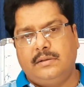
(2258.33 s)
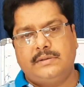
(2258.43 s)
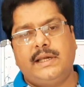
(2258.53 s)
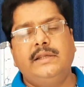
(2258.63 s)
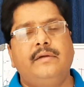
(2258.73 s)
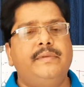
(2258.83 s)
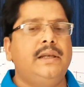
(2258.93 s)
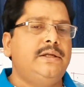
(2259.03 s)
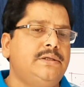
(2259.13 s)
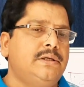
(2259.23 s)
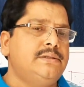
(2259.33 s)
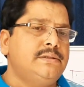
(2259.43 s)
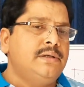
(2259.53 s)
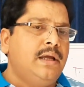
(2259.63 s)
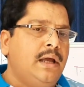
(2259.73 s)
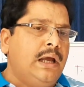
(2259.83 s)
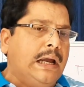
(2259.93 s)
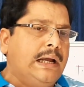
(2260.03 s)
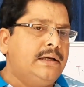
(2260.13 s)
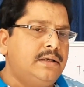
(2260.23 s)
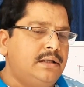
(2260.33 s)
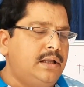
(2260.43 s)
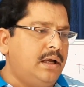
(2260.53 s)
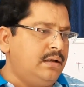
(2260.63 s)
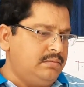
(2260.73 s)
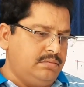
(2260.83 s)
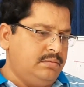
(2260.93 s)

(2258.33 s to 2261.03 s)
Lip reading: size of the lesion and the